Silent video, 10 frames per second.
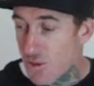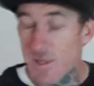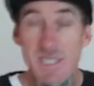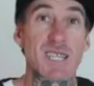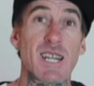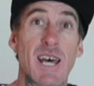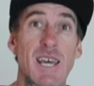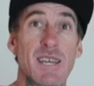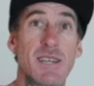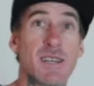doing
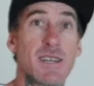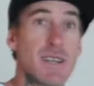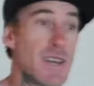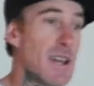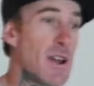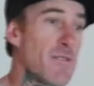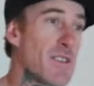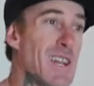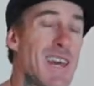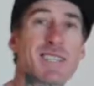today and over
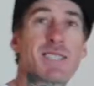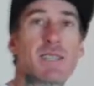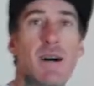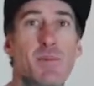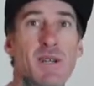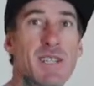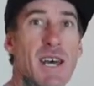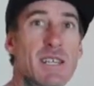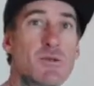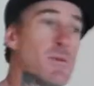the next couple of
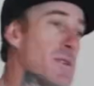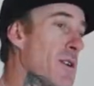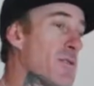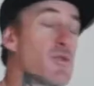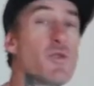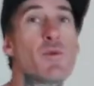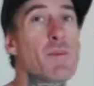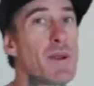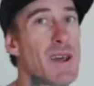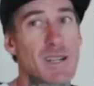days, we'll be going through
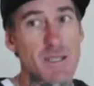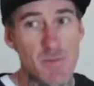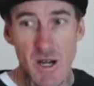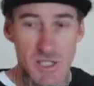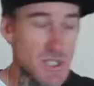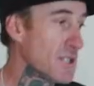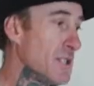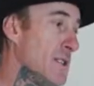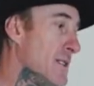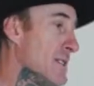ripping out as much
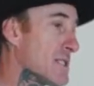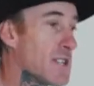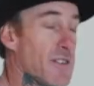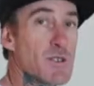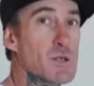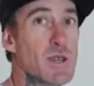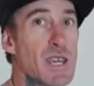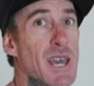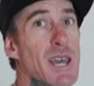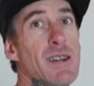stuff as we
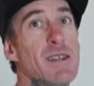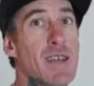can,